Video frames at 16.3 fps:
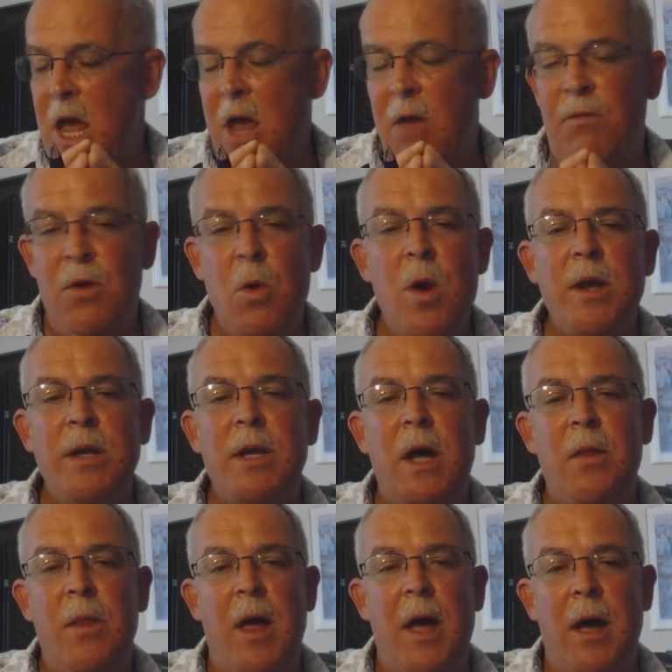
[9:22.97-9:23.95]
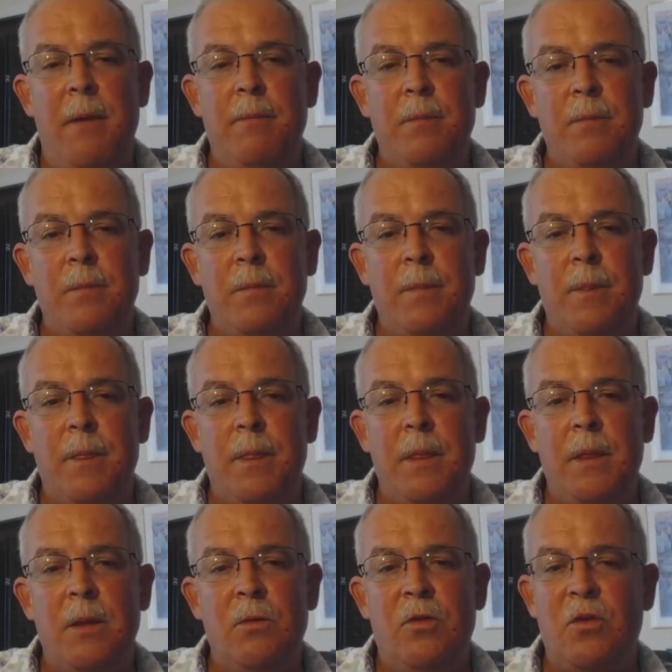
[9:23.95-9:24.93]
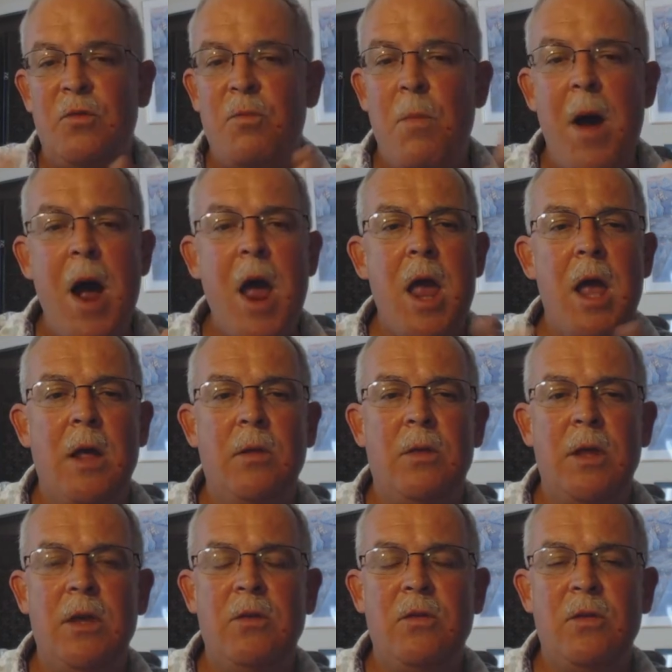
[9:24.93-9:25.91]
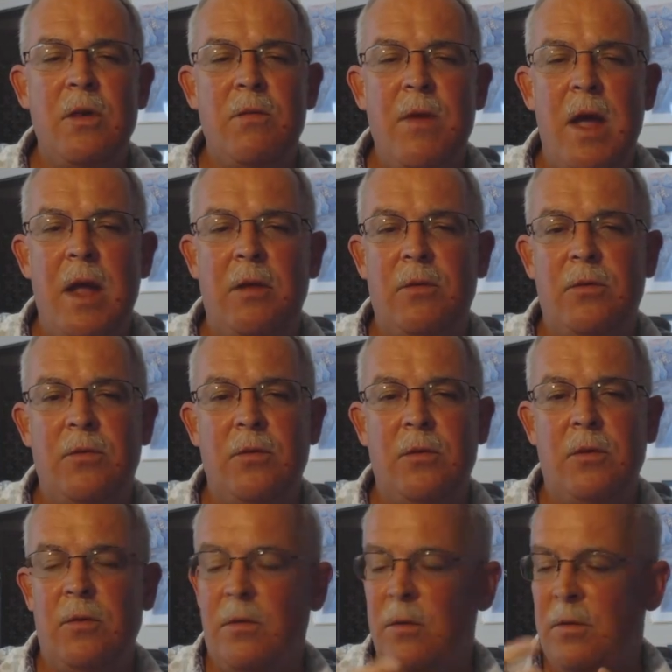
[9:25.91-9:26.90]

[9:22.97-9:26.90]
If you had done that, just buying these events,